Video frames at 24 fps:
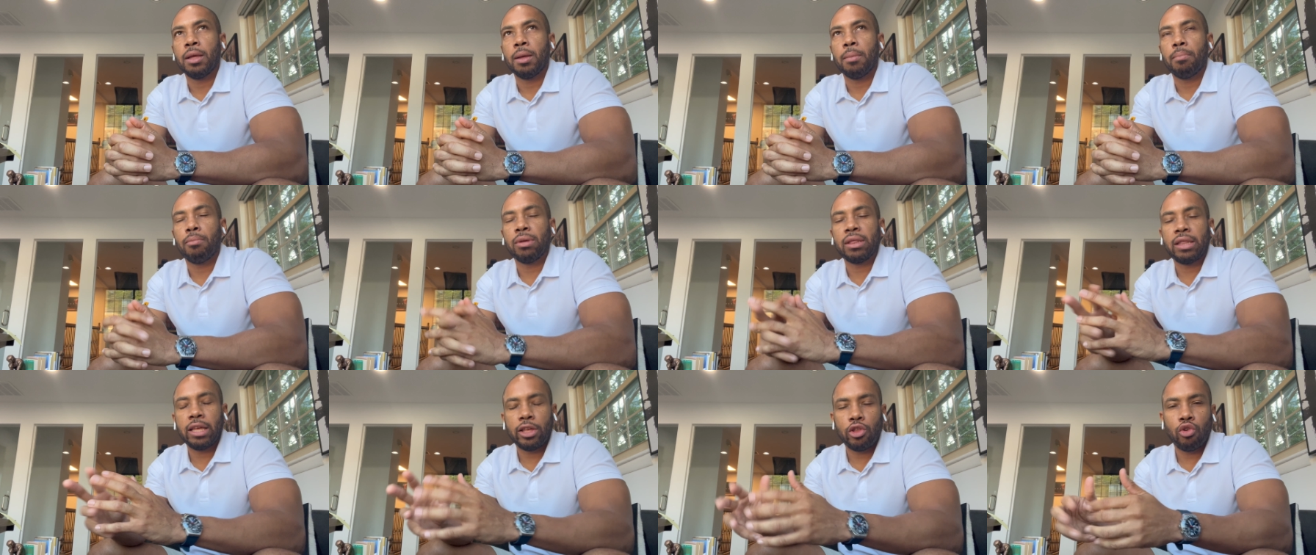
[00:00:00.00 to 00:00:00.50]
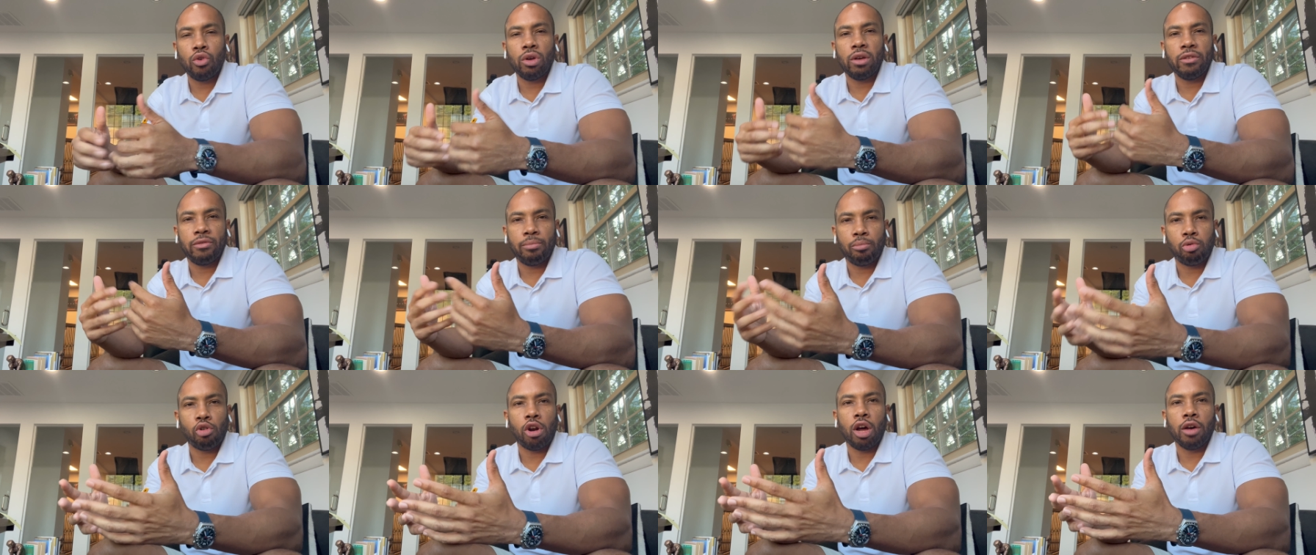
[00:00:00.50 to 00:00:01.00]
But then you
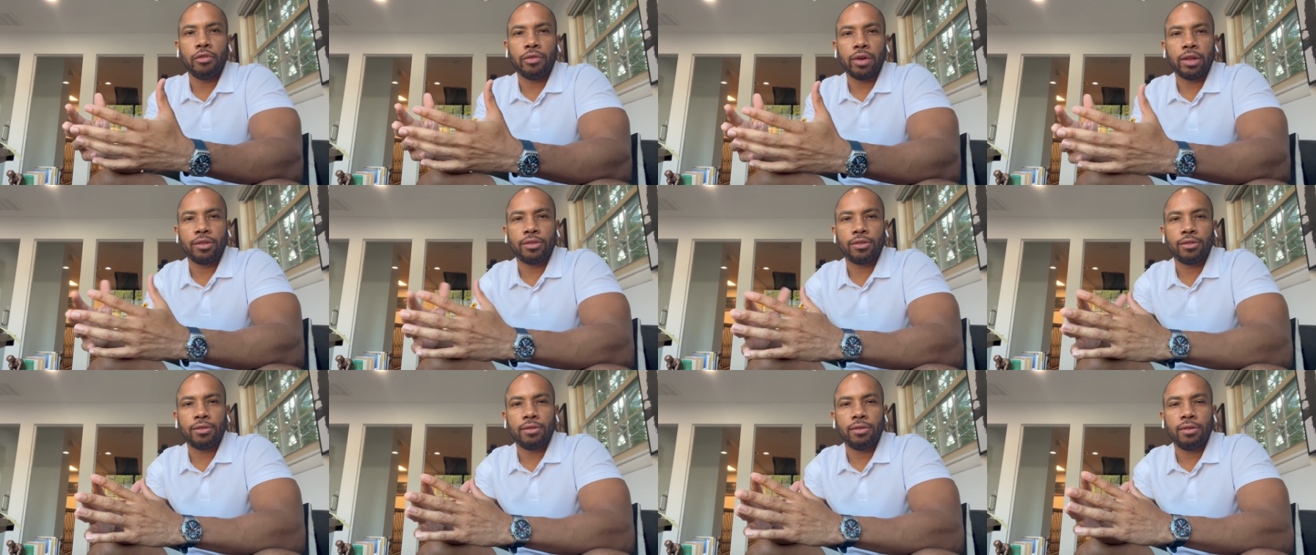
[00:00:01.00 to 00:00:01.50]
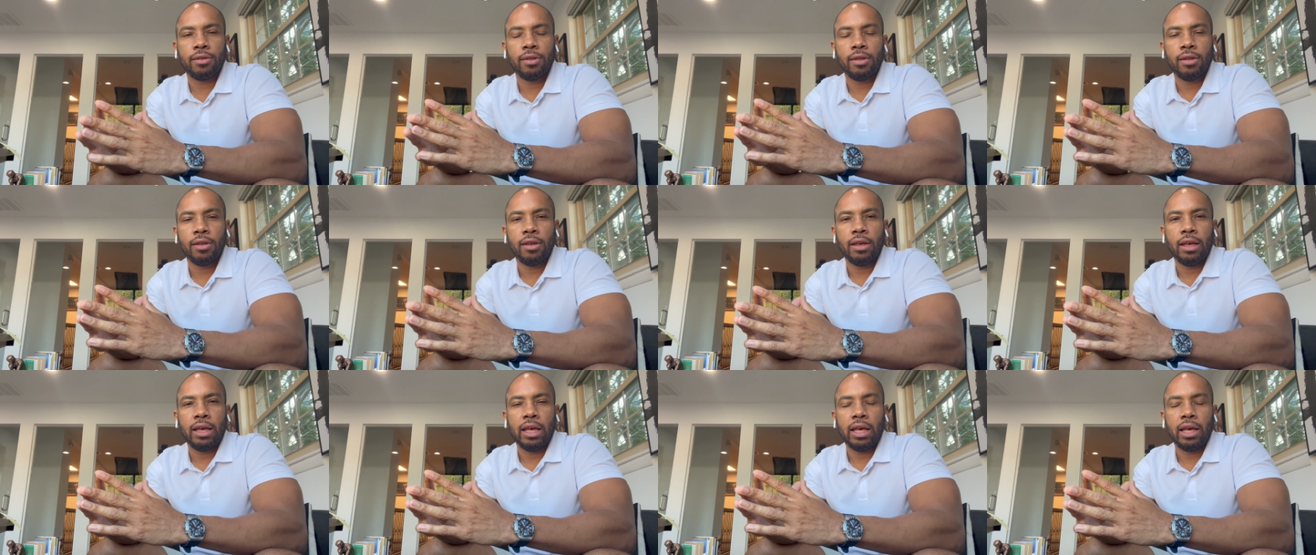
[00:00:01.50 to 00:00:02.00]
have profits.
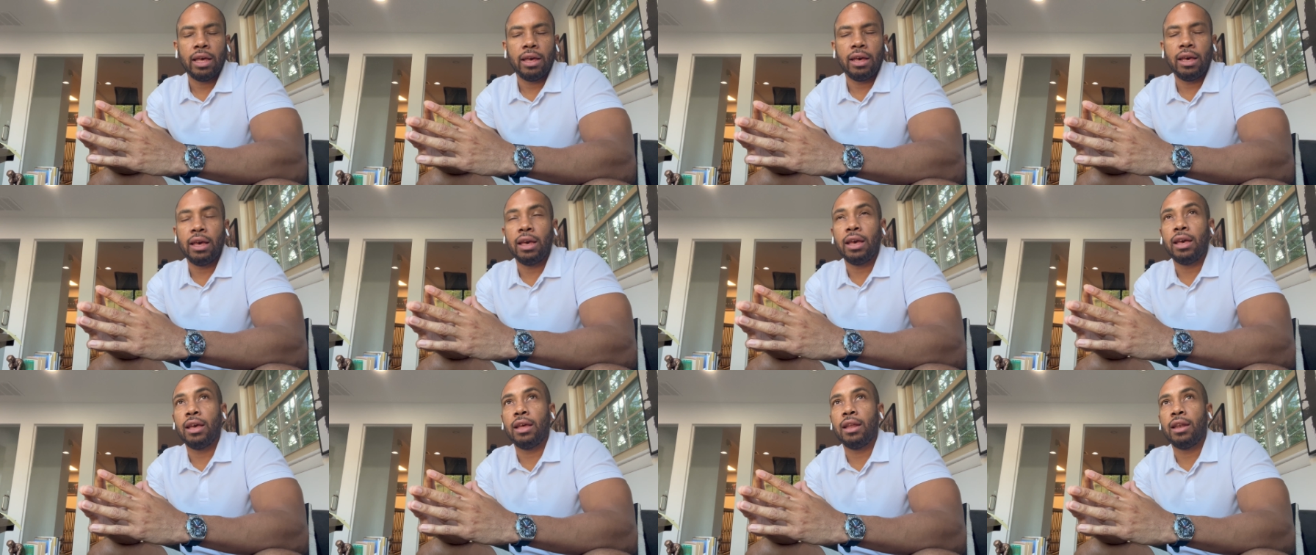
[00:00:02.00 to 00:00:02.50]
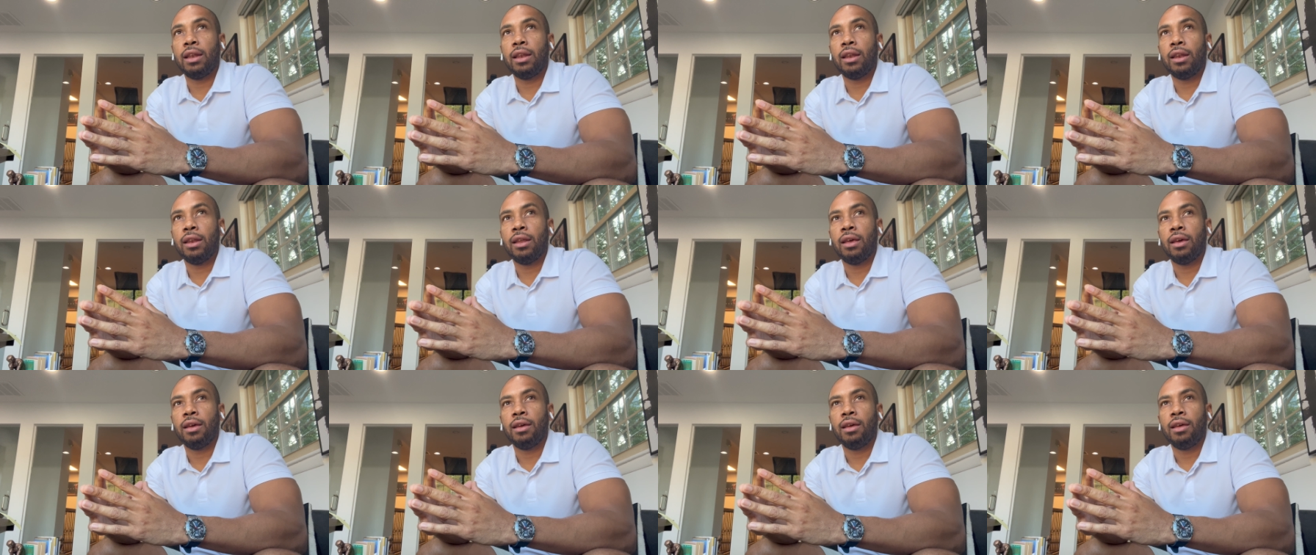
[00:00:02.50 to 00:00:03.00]

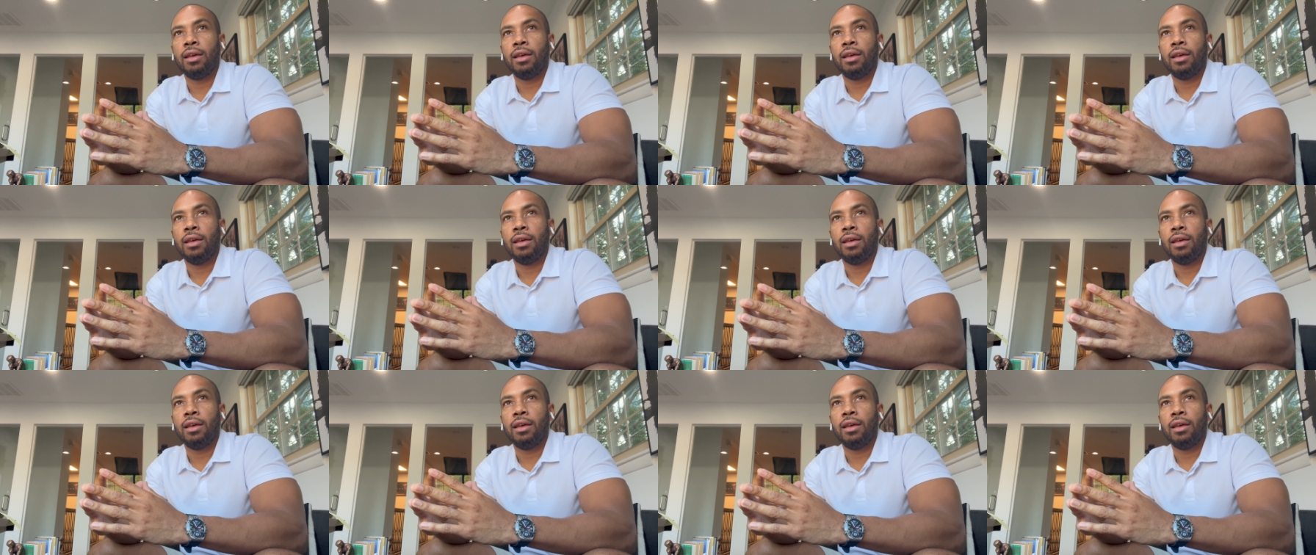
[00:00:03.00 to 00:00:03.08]
And